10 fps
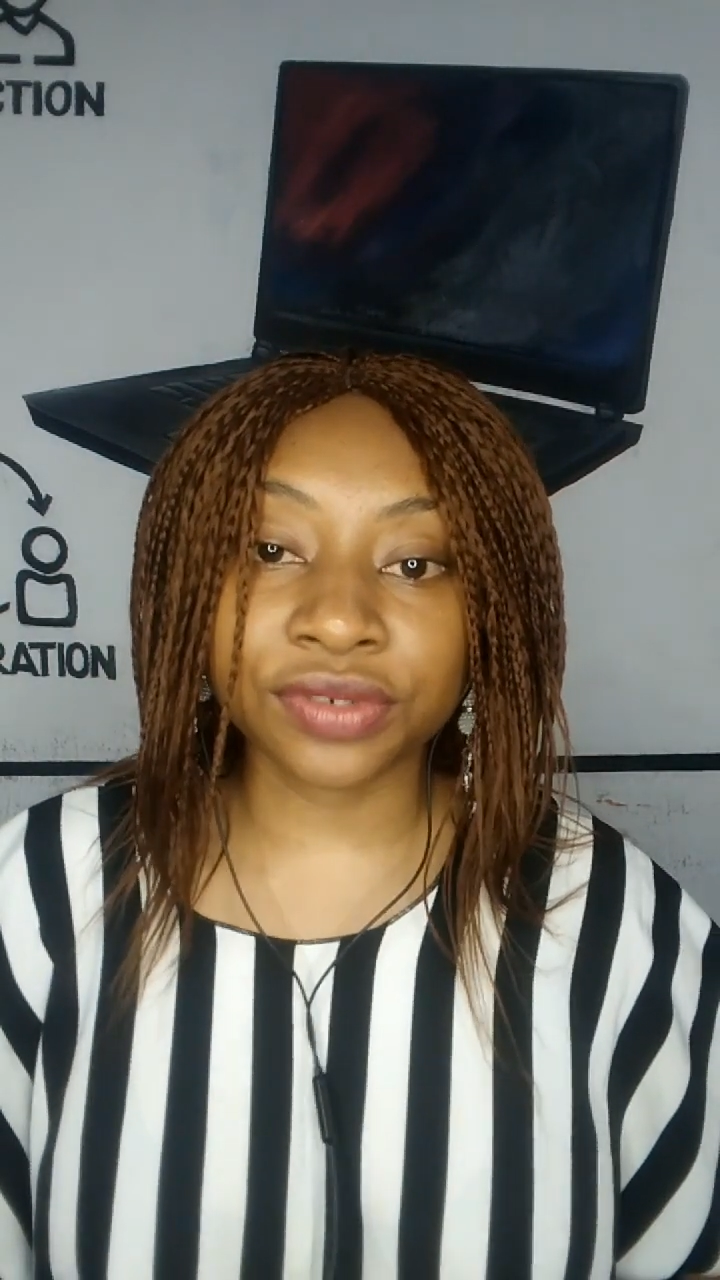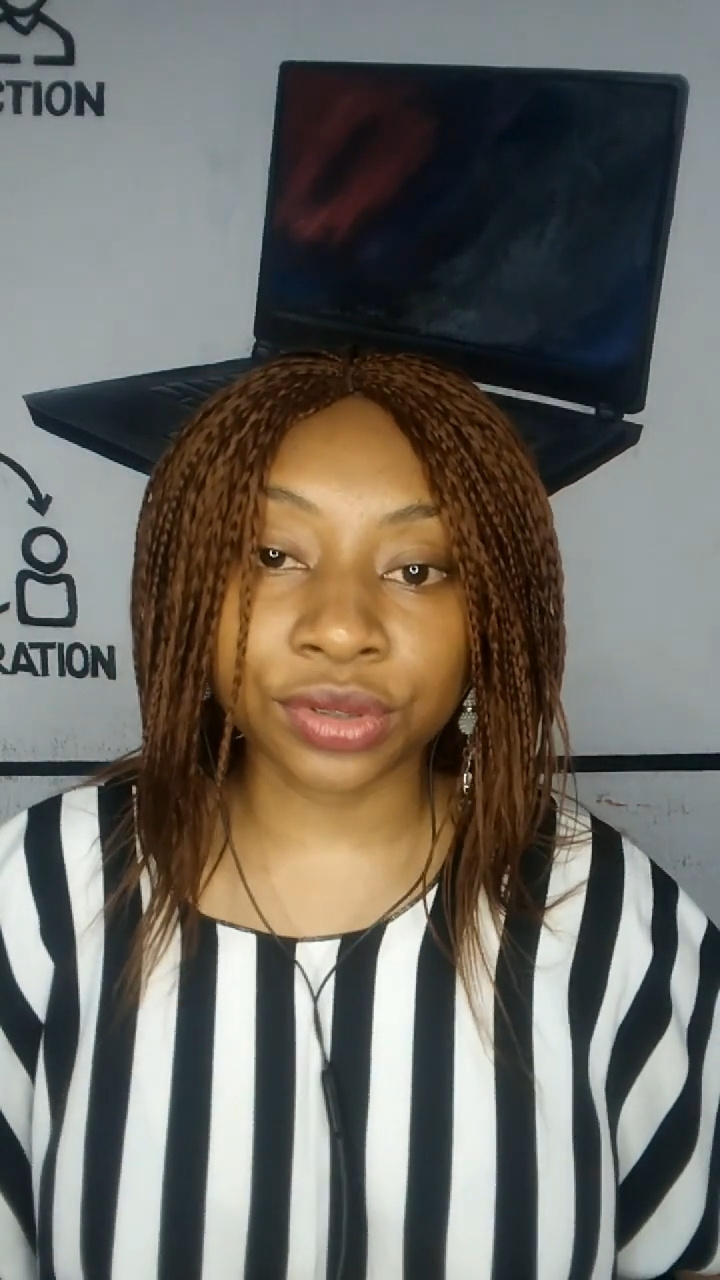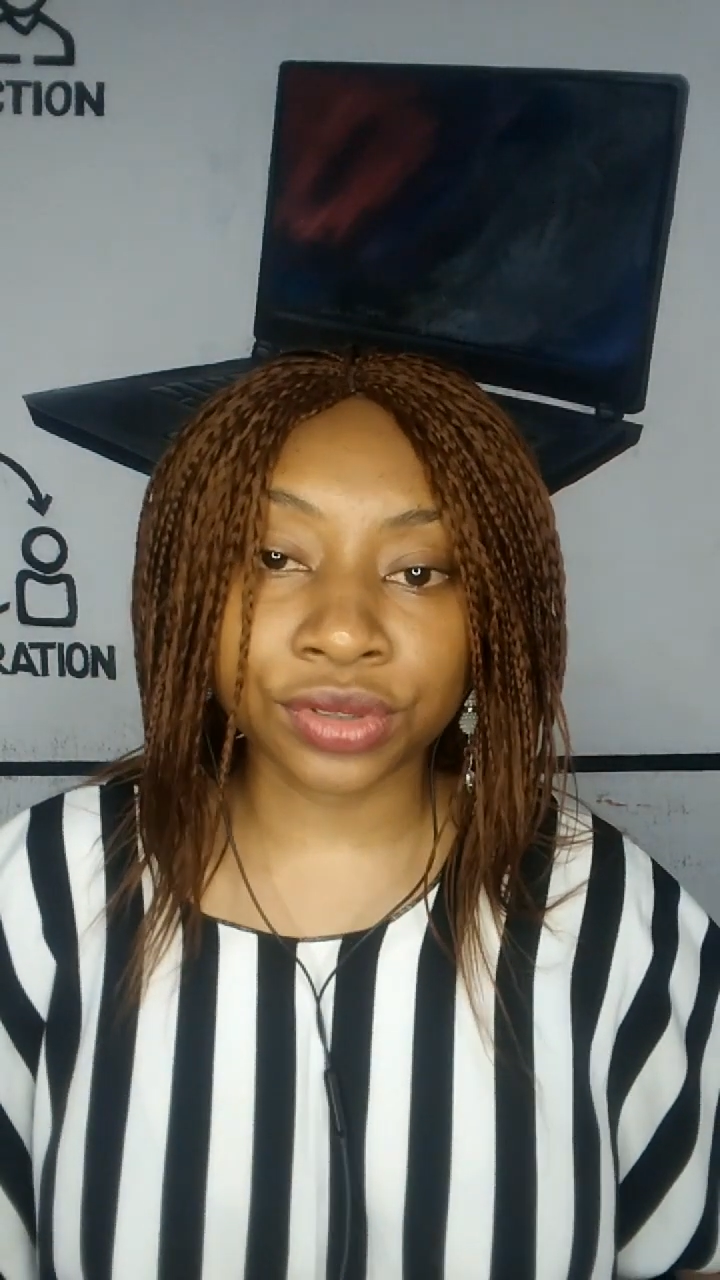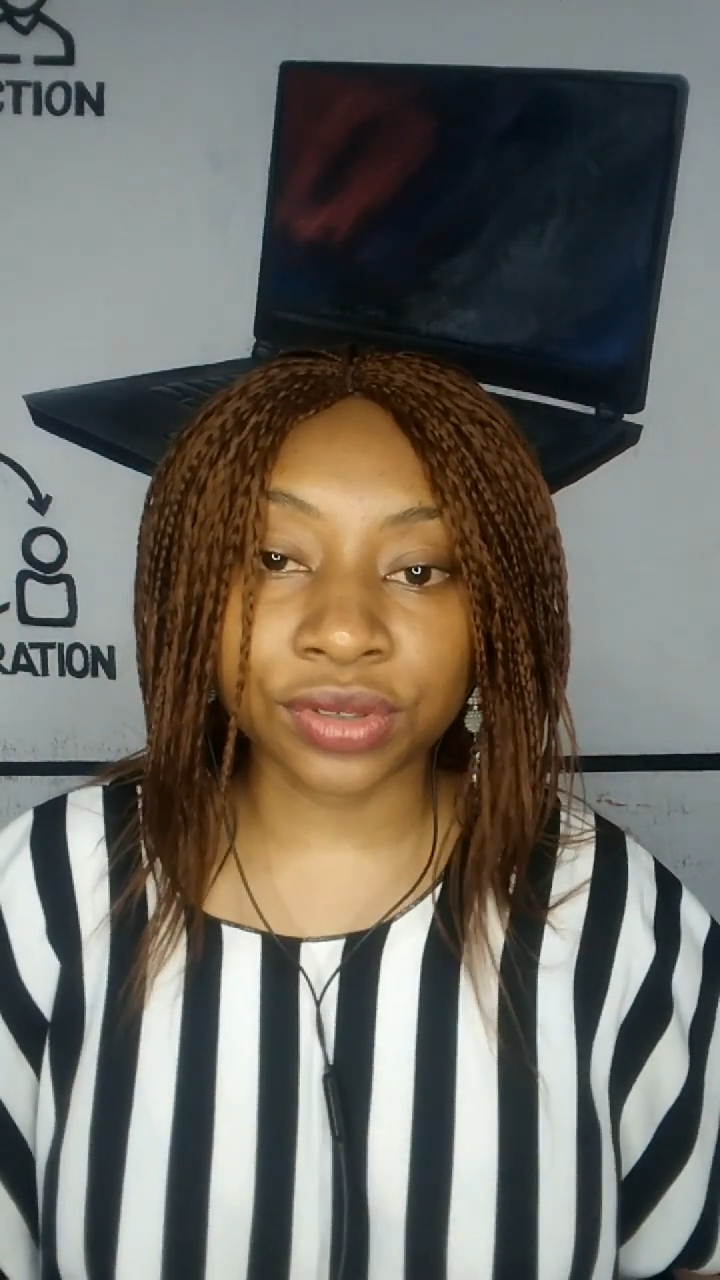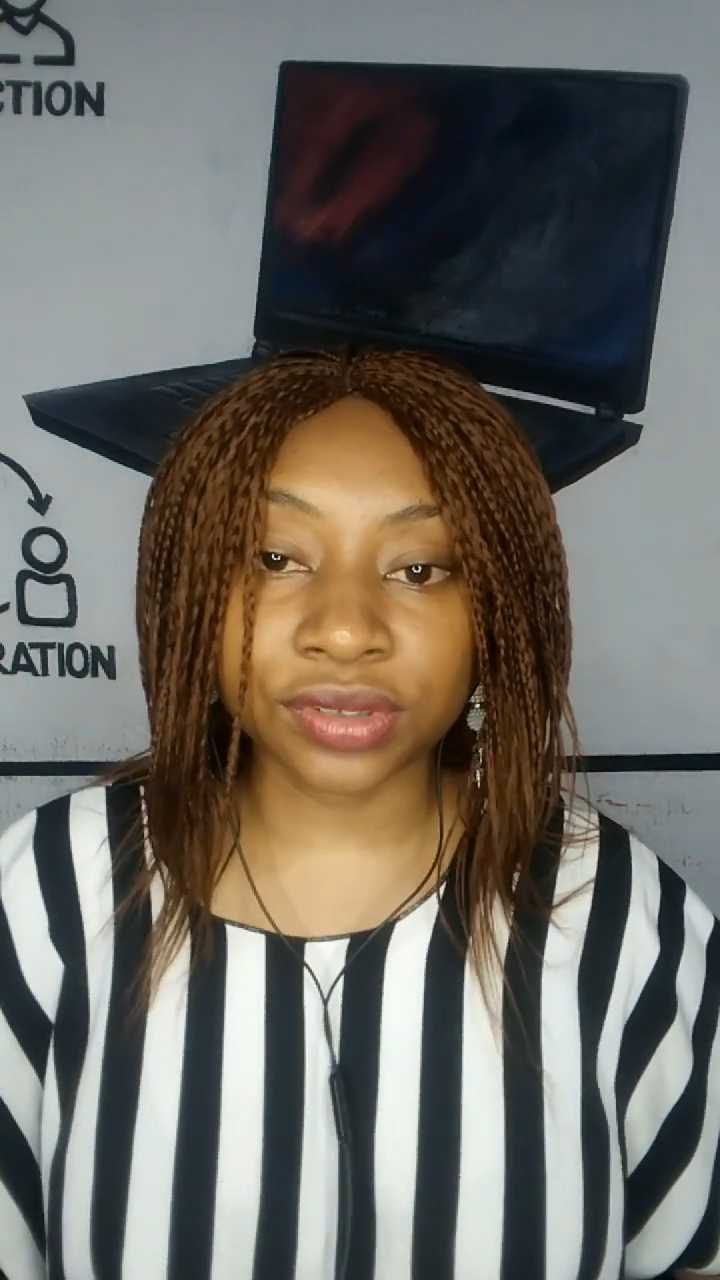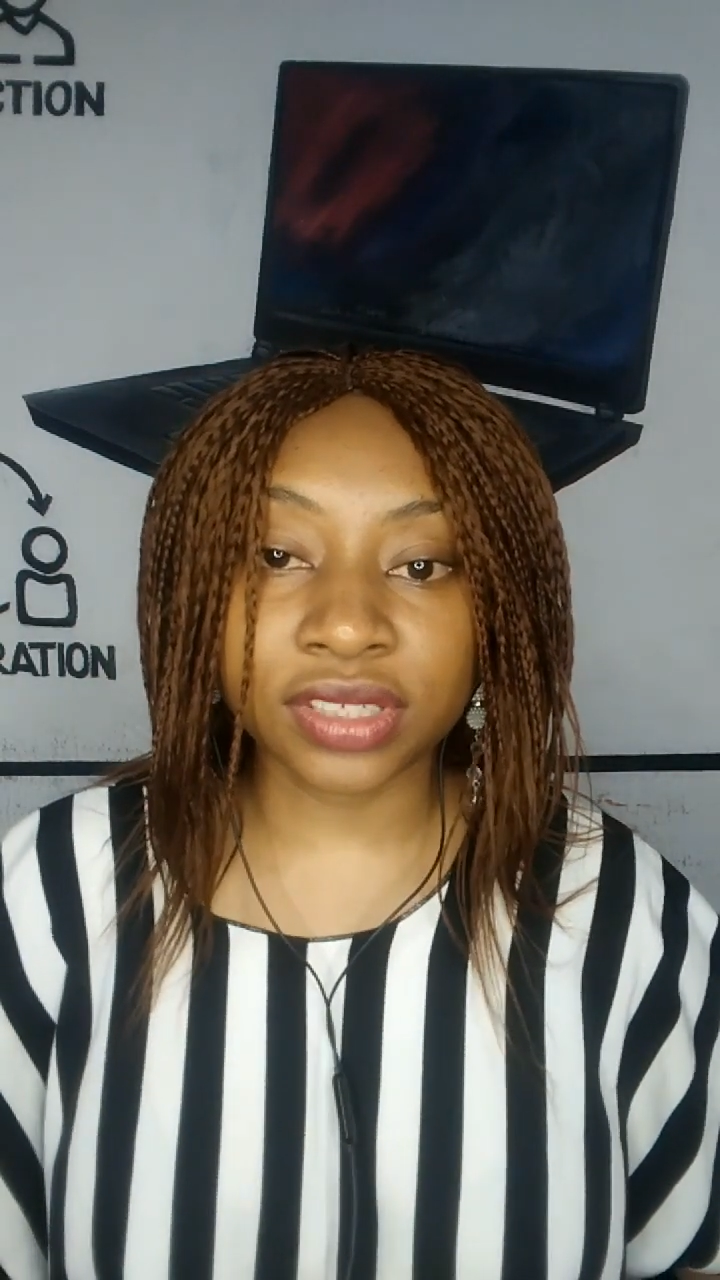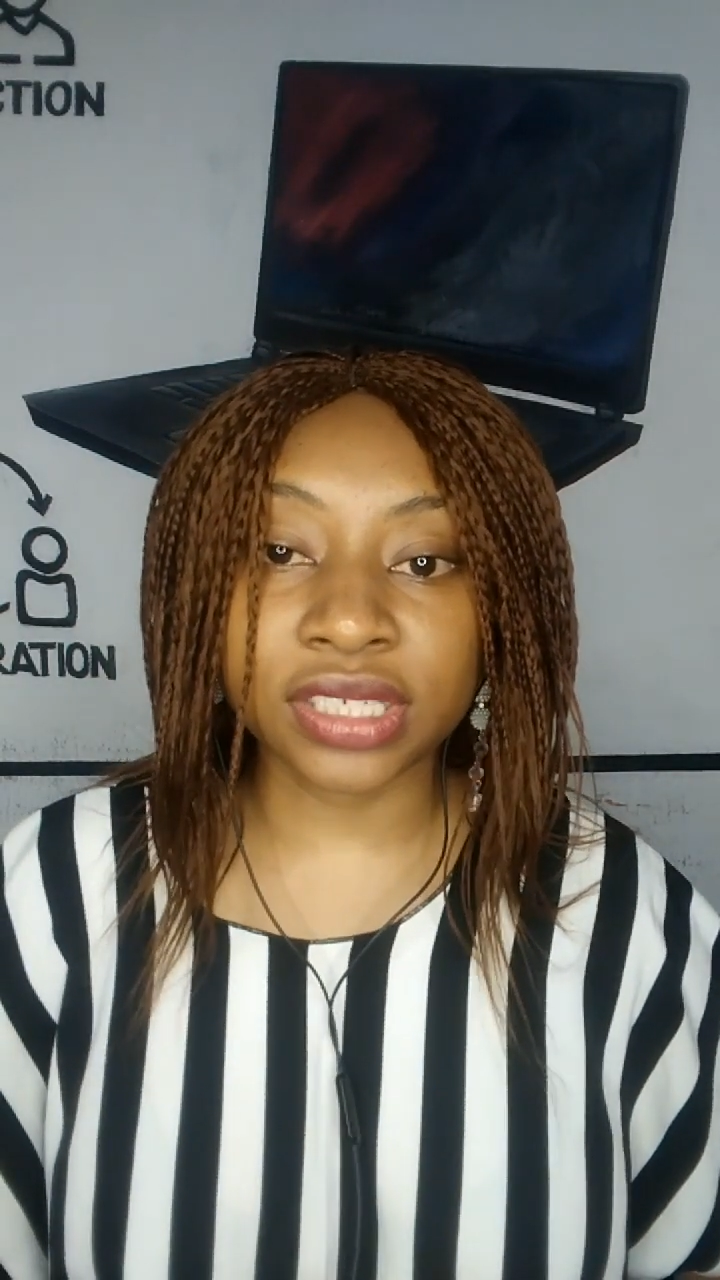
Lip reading: functions